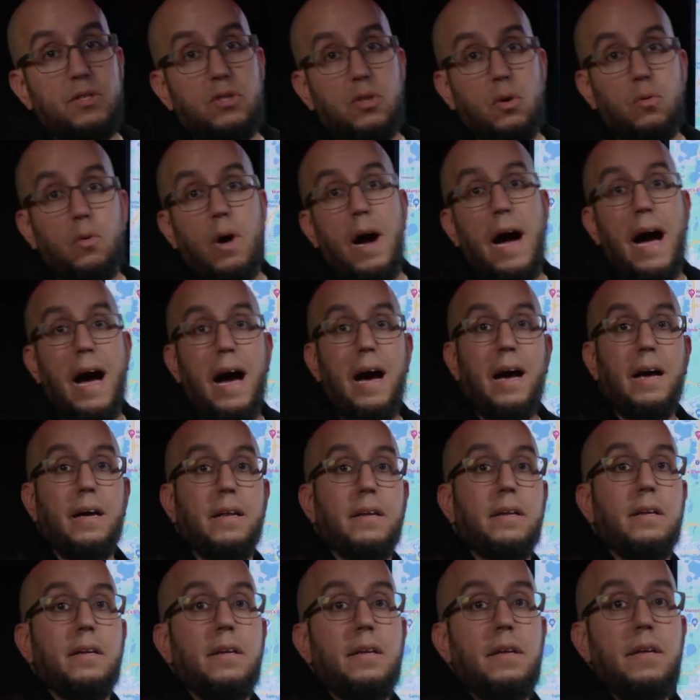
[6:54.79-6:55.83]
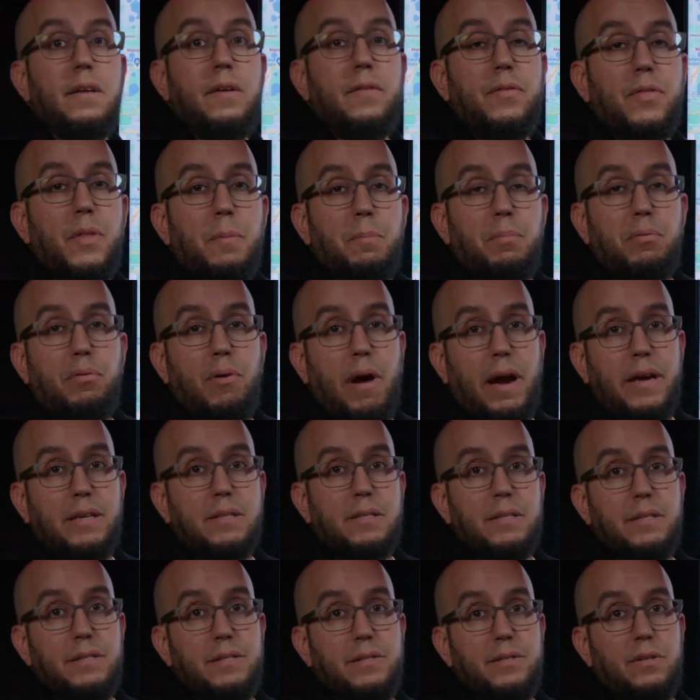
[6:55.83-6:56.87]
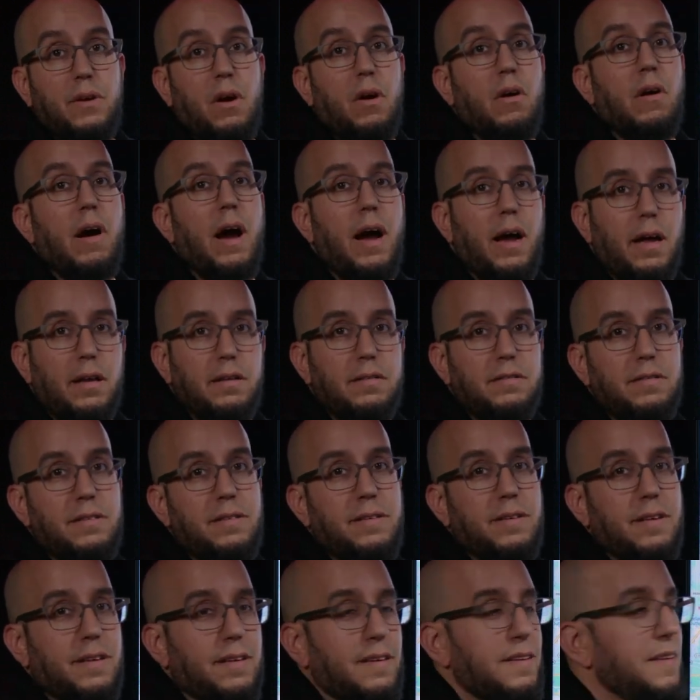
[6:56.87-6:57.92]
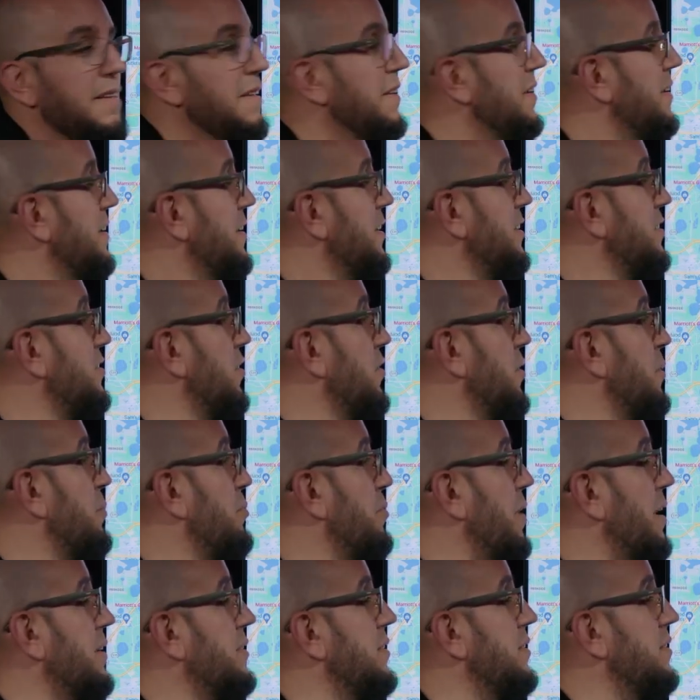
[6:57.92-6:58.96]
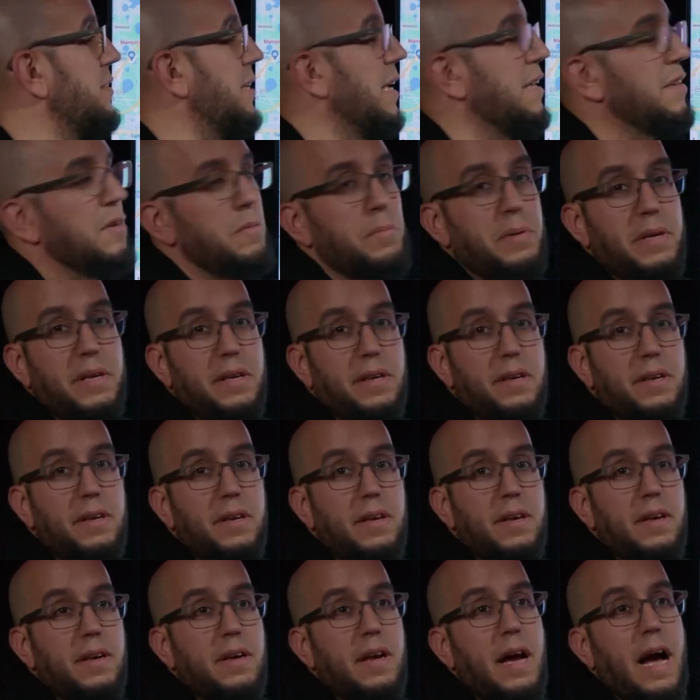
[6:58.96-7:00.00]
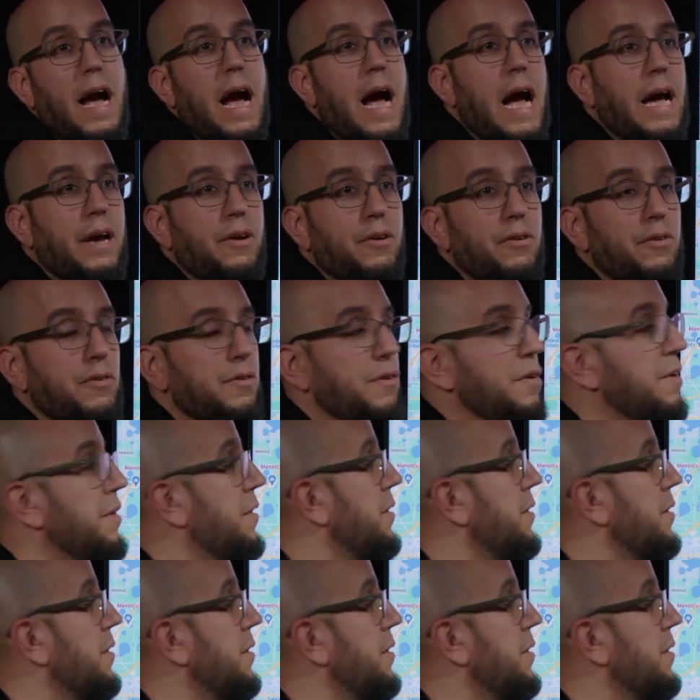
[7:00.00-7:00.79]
so hot, the prices are hot. So the prices tend to be higher